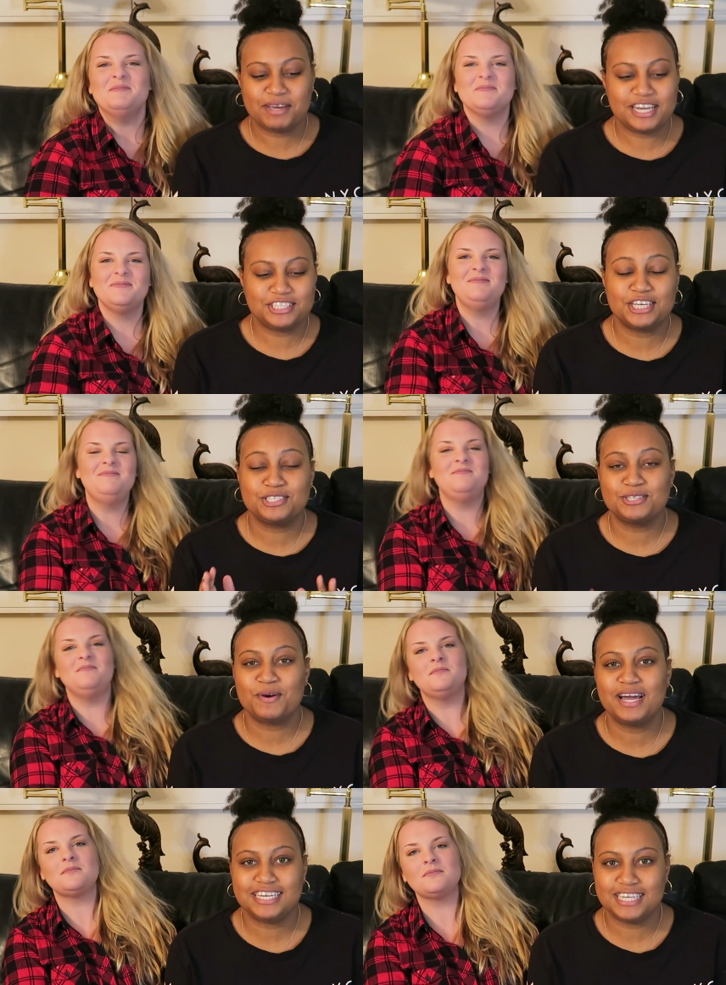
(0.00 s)
Speaker 1: been waiting, she has no
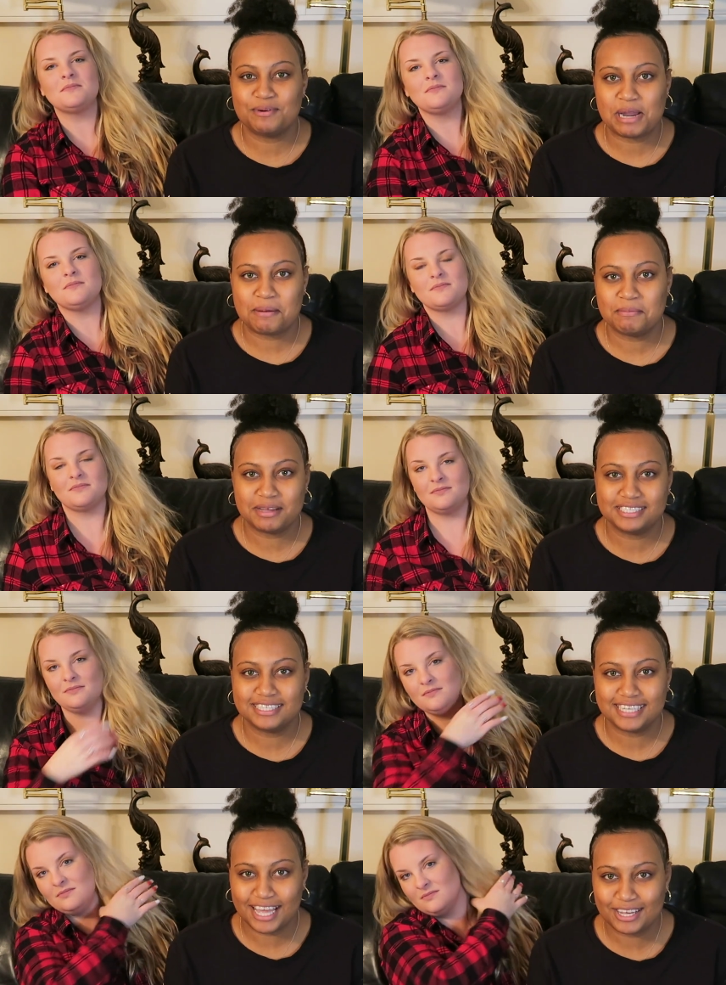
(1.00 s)
idea what I'm about
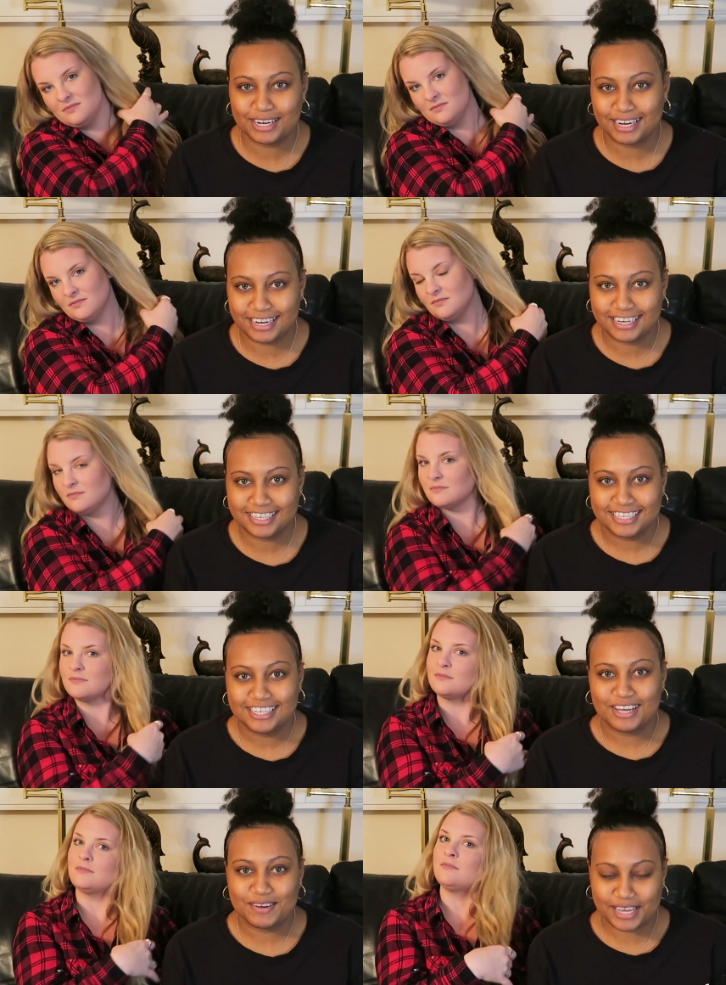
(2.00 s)
to tell her.
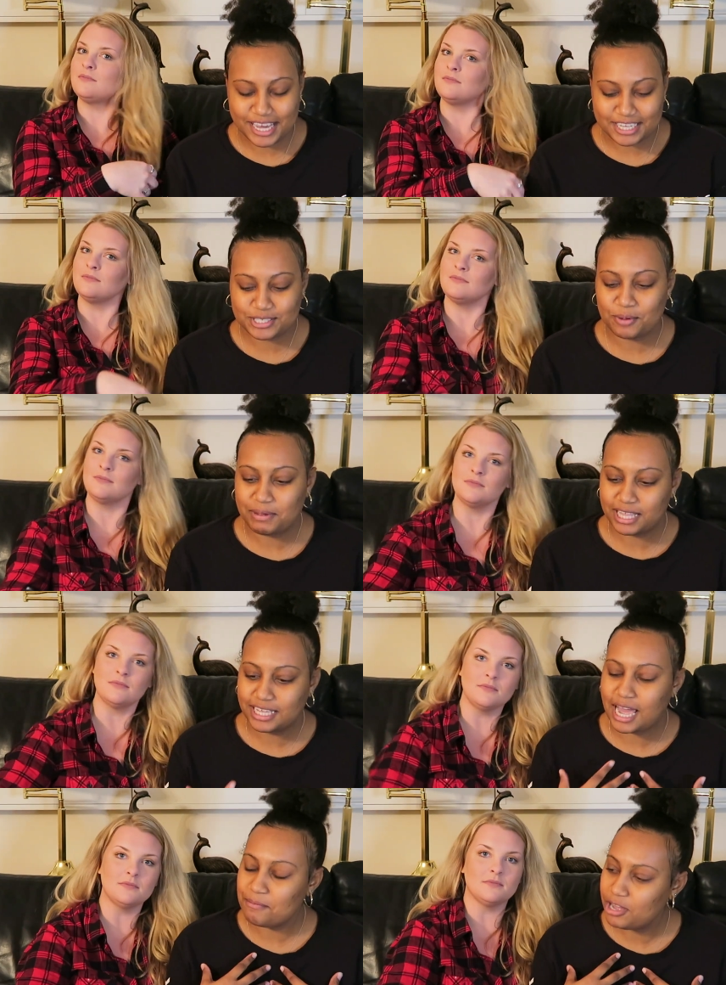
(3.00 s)
Okay, so
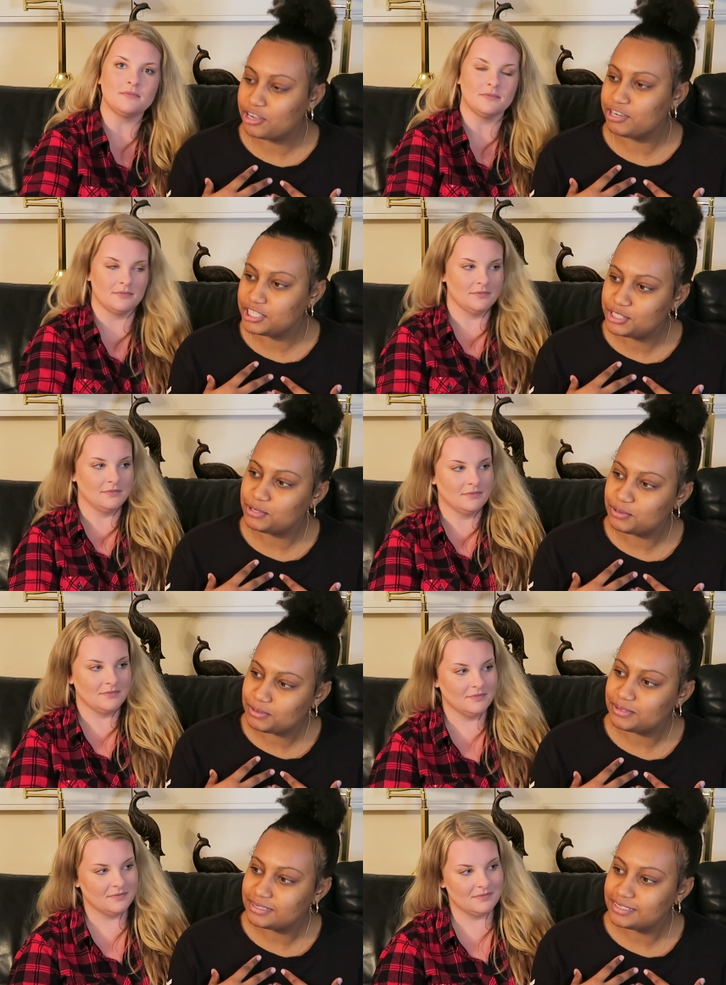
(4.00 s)
Bailey, I'm hungry
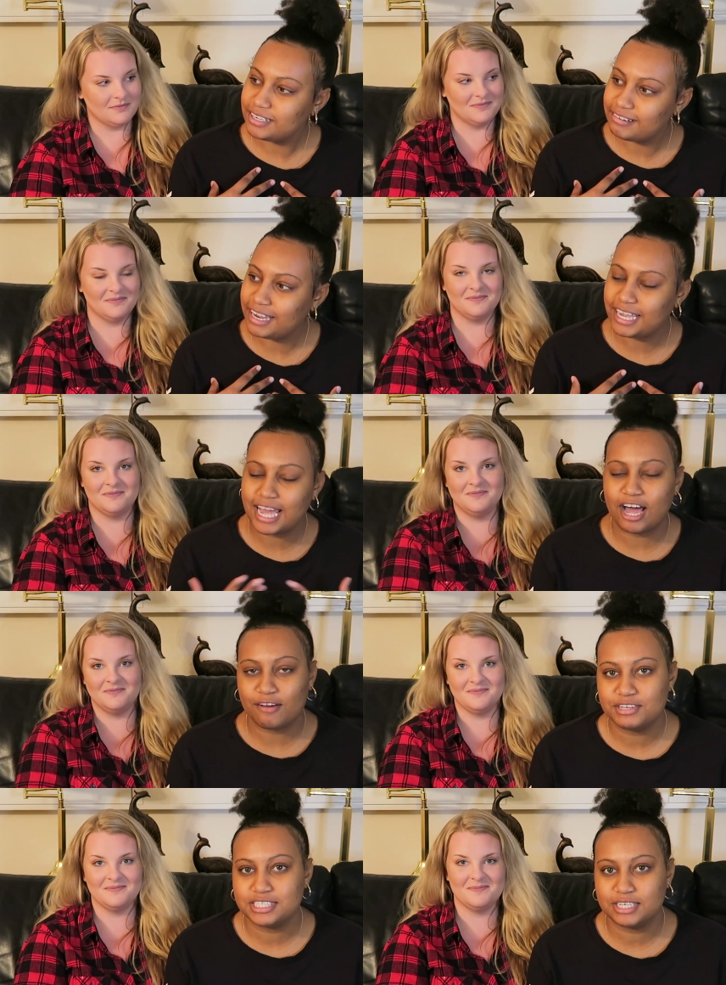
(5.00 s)
too, all right?
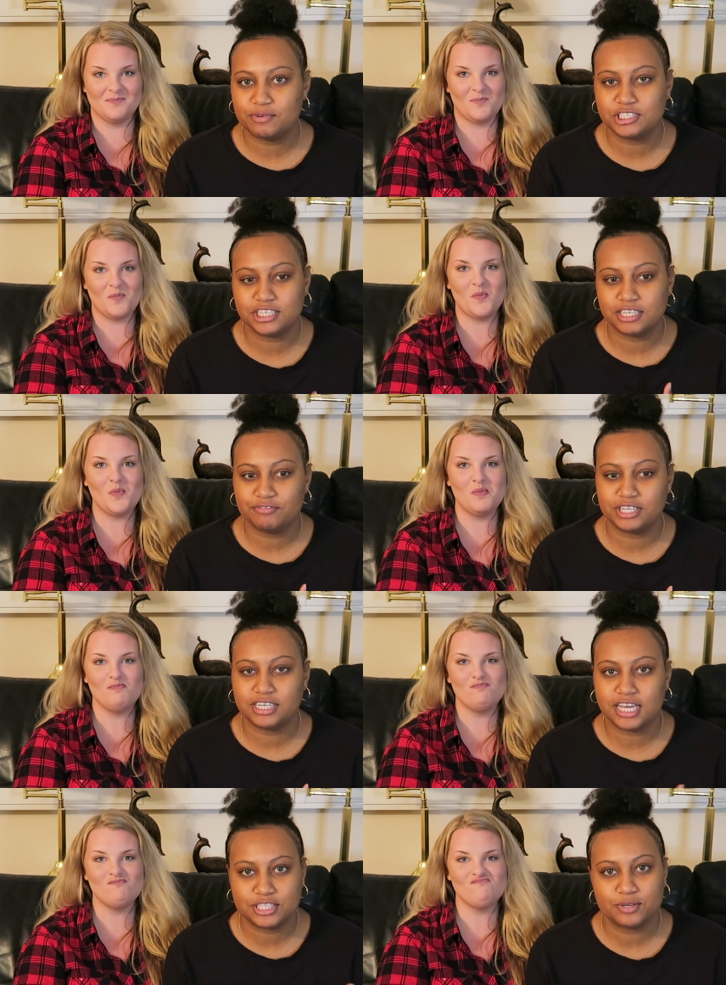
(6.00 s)
Obviously, we're chilling for the
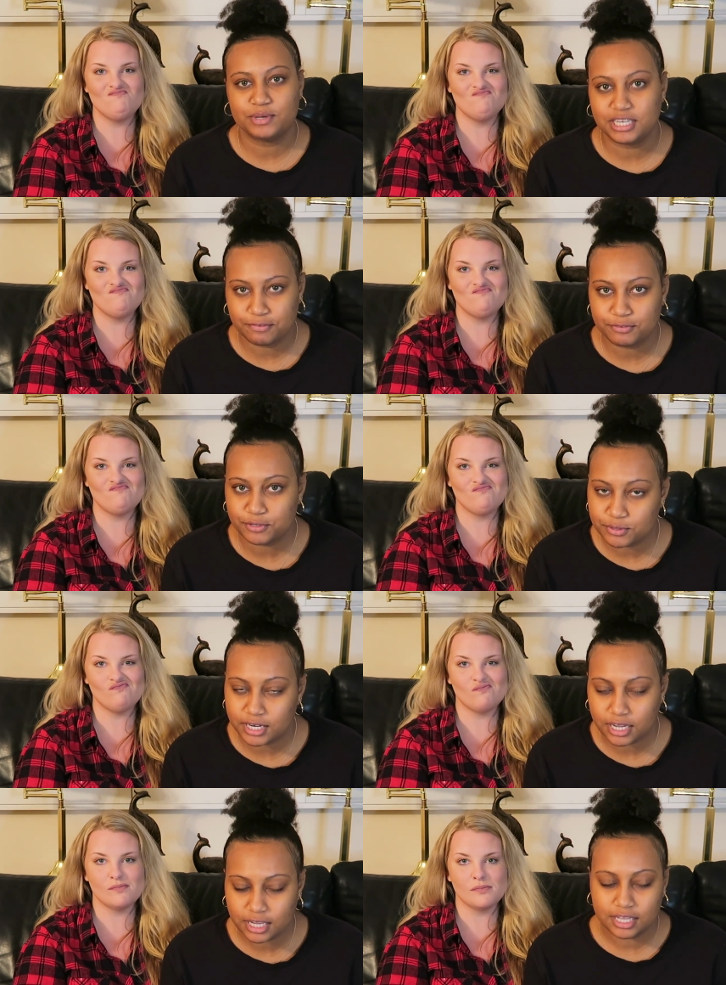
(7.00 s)
night, so we need
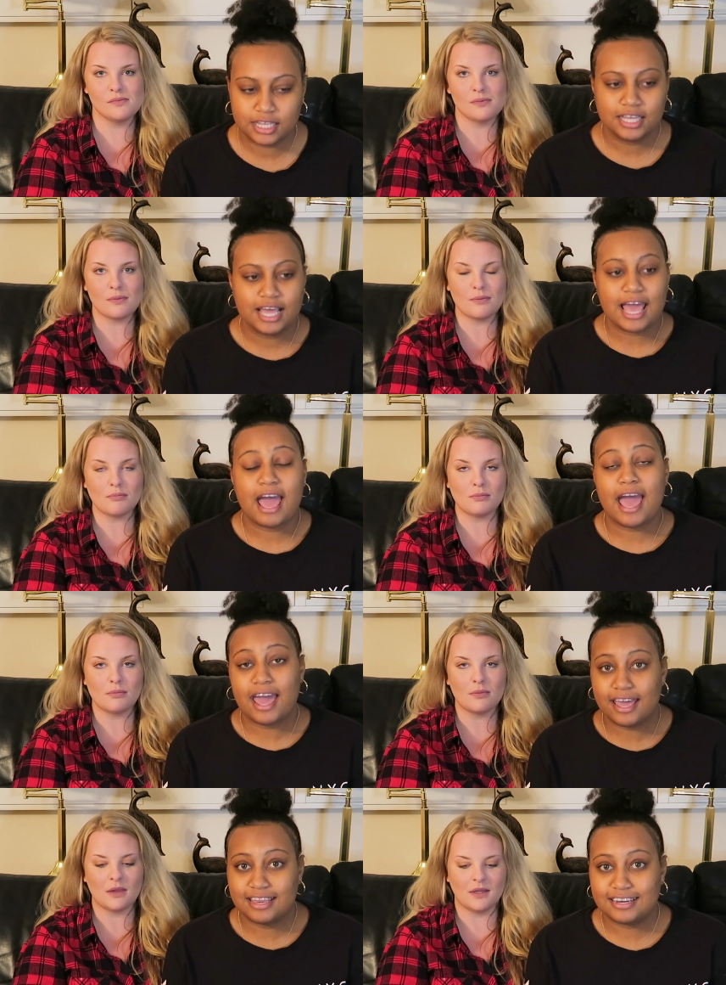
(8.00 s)
food.
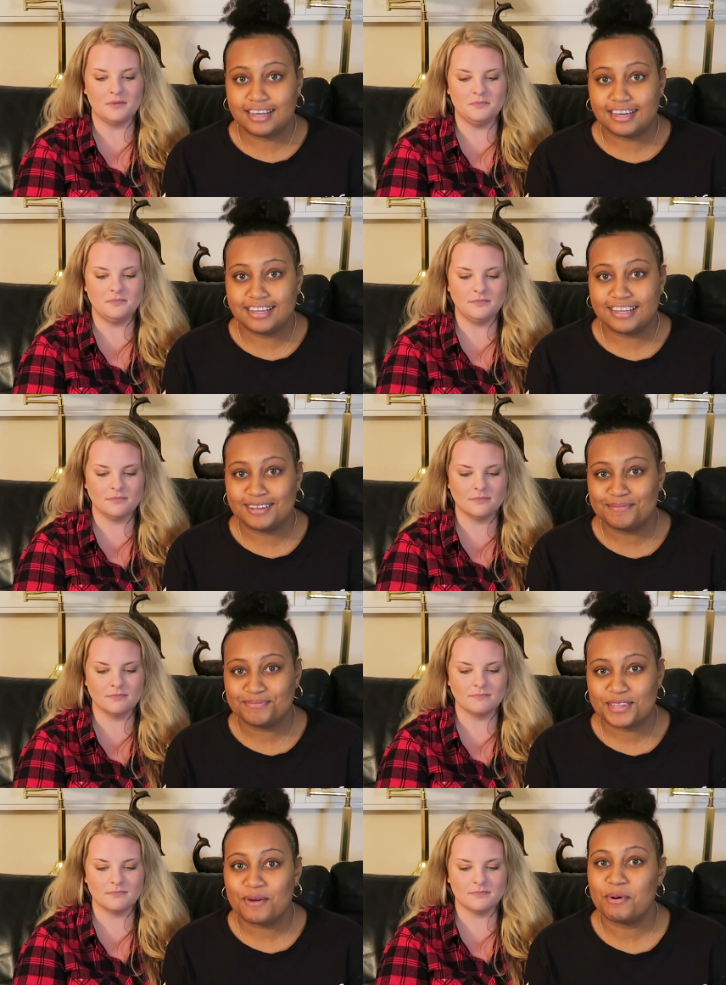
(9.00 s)
And
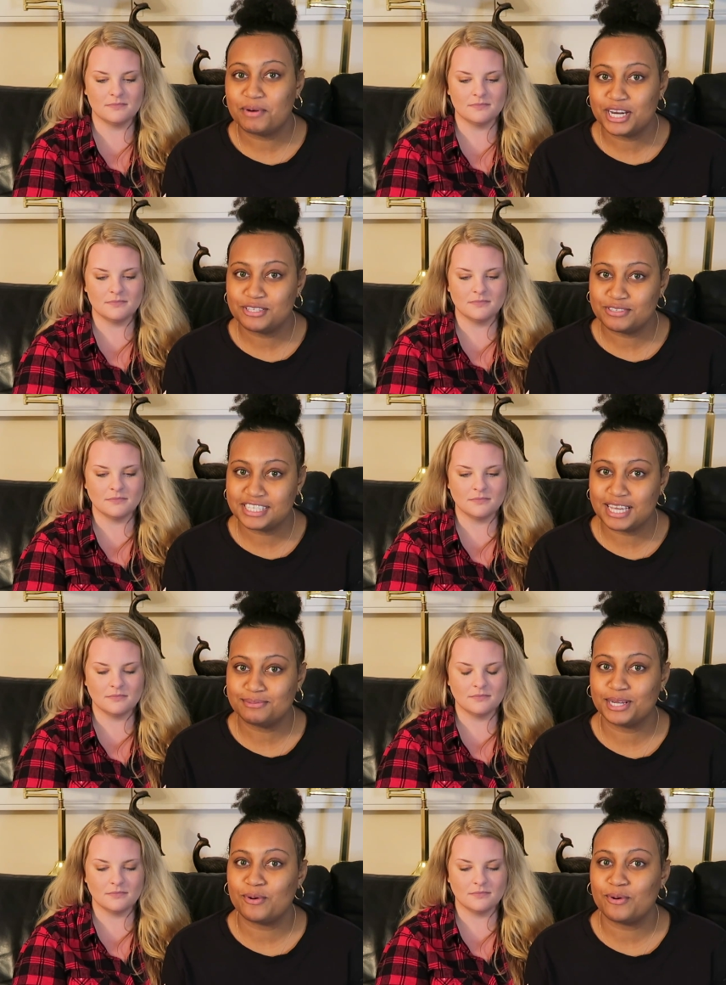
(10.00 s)
what we're gonna do today is we're